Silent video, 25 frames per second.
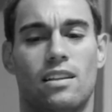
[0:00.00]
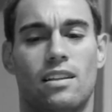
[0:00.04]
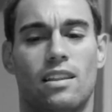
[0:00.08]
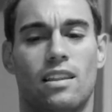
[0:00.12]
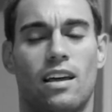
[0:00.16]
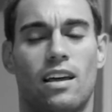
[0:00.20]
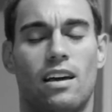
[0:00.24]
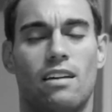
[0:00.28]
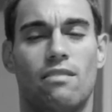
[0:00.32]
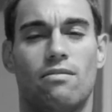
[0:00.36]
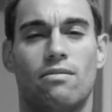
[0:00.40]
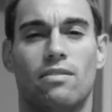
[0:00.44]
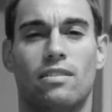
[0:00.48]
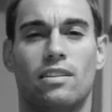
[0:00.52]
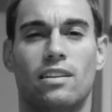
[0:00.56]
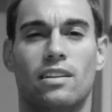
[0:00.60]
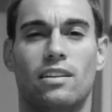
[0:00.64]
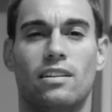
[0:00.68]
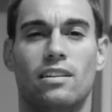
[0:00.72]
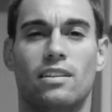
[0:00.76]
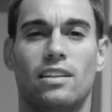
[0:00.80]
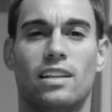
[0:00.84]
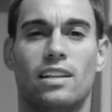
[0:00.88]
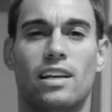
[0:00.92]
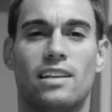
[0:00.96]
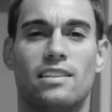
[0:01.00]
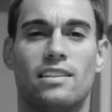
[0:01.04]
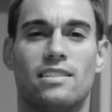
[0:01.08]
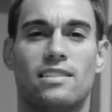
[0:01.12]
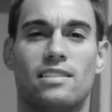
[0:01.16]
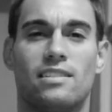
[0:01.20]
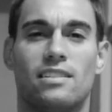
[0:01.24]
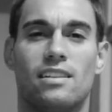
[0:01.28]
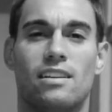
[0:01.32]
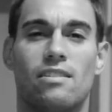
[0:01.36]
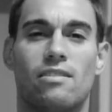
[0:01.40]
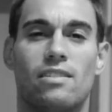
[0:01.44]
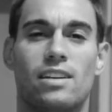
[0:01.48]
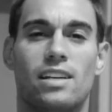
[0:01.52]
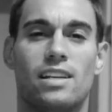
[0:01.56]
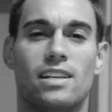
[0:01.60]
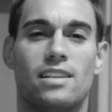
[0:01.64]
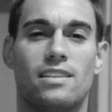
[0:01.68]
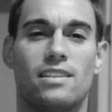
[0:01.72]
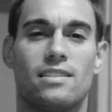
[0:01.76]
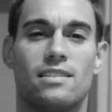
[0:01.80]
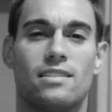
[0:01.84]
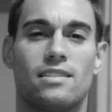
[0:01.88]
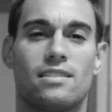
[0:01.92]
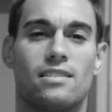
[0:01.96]
life a little less
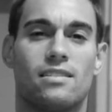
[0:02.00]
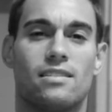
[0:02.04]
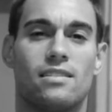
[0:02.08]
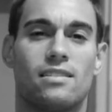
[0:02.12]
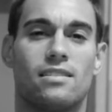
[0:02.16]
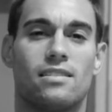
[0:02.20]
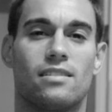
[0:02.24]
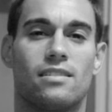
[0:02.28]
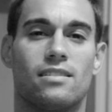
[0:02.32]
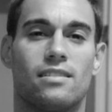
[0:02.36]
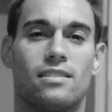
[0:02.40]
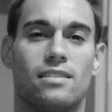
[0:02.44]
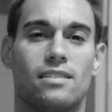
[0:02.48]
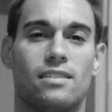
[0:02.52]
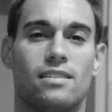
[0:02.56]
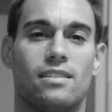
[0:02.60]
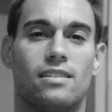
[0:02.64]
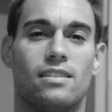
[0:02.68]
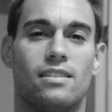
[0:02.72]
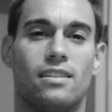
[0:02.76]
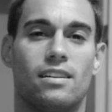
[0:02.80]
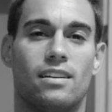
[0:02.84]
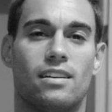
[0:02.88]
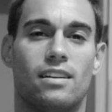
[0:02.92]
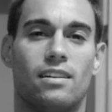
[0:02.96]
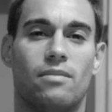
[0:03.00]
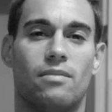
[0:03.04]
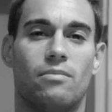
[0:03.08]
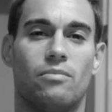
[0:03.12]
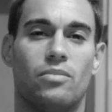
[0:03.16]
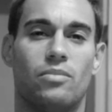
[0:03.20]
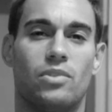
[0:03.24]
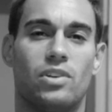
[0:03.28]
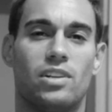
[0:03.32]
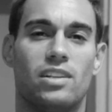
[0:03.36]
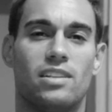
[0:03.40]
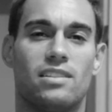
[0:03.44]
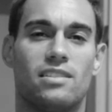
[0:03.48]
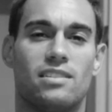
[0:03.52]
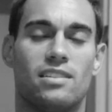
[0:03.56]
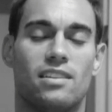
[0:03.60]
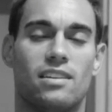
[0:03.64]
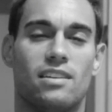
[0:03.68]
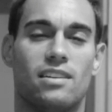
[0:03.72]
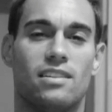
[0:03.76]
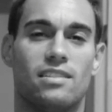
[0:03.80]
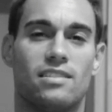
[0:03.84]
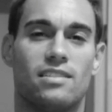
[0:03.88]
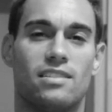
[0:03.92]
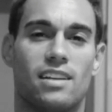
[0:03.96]
serious. I'm a pretty
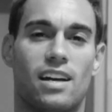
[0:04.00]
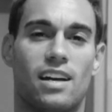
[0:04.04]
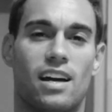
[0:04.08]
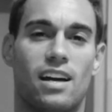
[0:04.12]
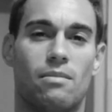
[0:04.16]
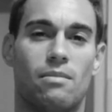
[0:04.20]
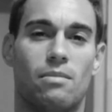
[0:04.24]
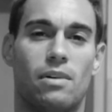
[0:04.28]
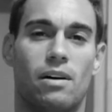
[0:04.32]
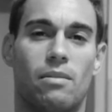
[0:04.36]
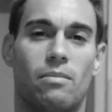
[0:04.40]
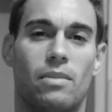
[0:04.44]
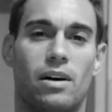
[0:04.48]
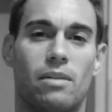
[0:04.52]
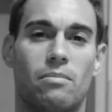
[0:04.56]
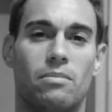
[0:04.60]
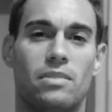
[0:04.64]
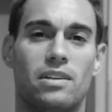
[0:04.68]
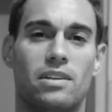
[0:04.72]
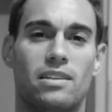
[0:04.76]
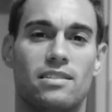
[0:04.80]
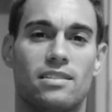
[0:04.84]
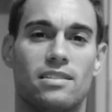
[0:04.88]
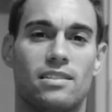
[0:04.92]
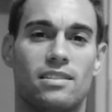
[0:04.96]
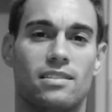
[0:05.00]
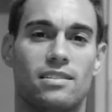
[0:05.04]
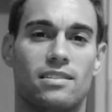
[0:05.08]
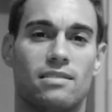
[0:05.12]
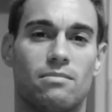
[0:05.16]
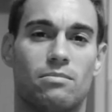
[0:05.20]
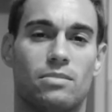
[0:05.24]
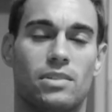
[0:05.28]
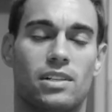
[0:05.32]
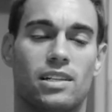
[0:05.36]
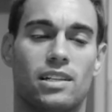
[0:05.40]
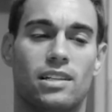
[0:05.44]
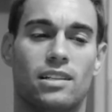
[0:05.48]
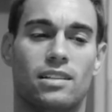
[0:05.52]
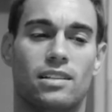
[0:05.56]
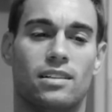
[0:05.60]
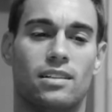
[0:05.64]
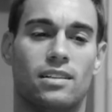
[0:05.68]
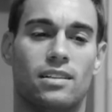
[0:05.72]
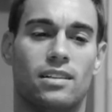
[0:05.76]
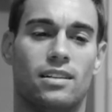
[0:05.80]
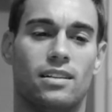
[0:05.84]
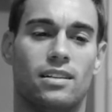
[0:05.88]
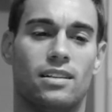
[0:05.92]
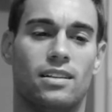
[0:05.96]
serious guy about my business, but I
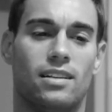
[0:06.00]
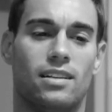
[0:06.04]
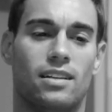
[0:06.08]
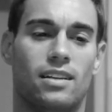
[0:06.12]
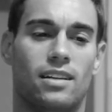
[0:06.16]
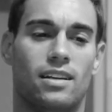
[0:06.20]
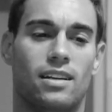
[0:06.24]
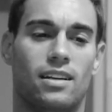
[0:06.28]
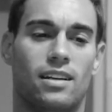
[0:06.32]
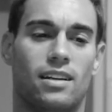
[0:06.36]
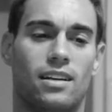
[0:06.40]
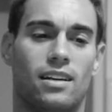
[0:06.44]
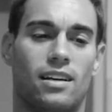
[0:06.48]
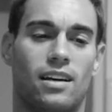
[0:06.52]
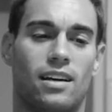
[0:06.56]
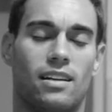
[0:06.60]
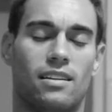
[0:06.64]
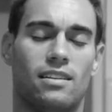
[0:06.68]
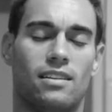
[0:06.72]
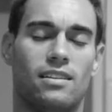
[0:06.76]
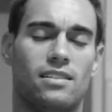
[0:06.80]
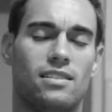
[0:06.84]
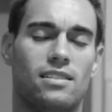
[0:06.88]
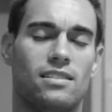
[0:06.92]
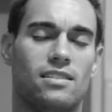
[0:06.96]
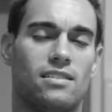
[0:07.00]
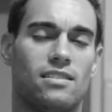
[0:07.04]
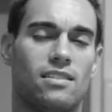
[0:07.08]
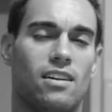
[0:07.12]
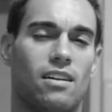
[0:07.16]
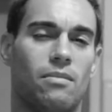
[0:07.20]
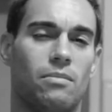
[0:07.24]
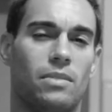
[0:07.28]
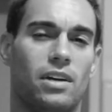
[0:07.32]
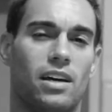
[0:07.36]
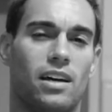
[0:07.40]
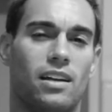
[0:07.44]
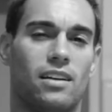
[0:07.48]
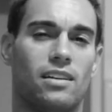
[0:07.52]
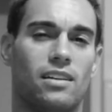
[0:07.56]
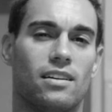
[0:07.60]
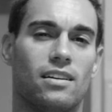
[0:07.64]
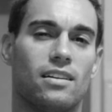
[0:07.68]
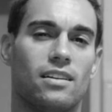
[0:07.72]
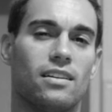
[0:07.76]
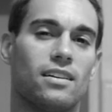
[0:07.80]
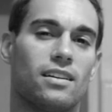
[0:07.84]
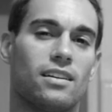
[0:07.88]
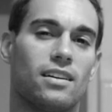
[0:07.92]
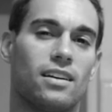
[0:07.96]
think she's taught me how to
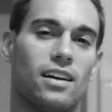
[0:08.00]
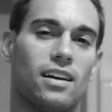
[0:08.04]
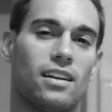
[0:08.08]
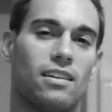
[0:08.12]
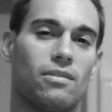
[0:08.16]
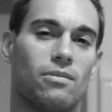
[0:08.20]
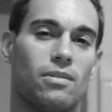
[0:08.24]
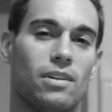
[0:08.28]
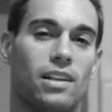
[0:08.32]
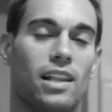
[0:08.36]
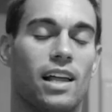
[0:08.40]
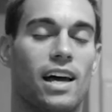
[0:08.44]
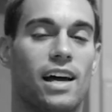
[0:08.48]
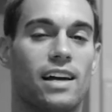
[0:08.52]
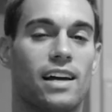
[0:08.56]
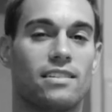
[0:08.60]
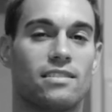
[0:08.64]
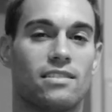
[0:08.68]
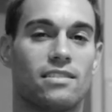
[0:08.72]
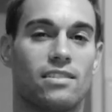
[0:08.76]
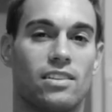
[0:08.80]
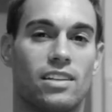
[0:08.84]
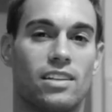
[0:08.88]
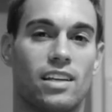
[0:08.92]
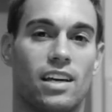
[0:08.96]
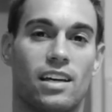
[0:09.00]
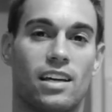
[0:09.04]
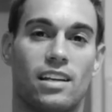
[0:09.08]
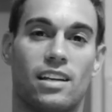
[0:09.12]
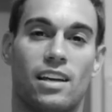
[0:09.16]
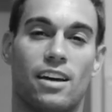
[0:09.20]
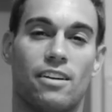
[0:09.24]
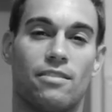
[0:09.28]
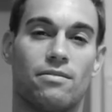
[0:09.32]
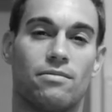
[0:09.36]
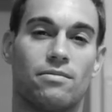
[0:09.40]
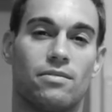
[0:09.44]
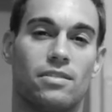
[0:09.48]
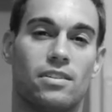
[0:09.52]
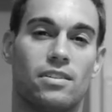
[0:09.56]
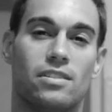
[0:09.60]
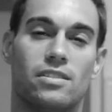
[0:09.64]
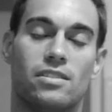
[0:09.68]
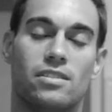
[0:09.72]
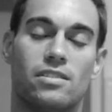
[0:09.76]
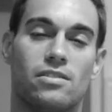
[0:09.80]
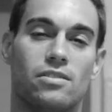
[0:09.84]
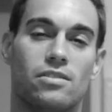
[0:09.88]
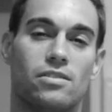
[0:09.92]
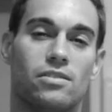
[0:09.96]
kind of relax on that and have fun
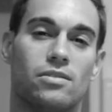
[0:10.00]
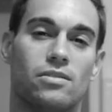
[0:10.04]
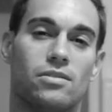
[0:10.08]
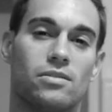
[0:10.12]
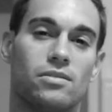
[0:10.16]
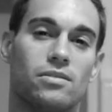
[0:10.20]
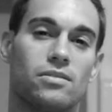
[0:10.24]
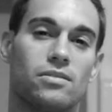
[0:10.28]
too.